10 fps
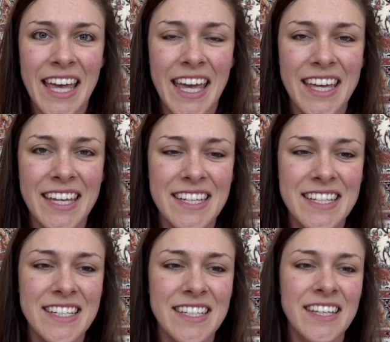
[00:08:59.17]

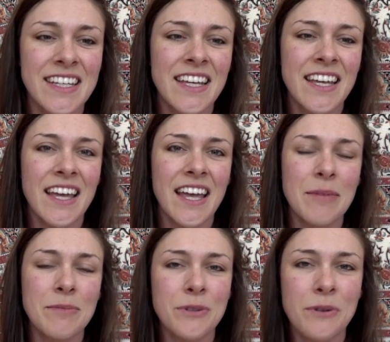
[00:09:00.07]
And
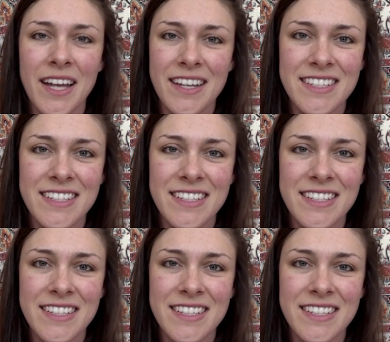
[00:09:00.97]
I'm so glad